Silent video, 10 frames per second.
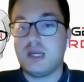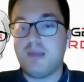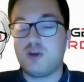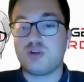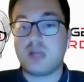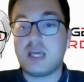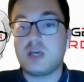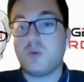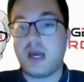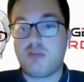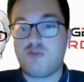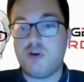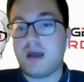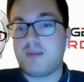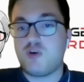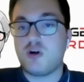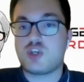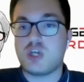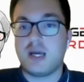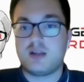your takeaways from that
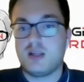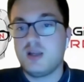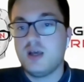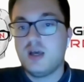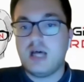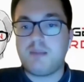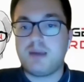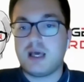project. And I mean,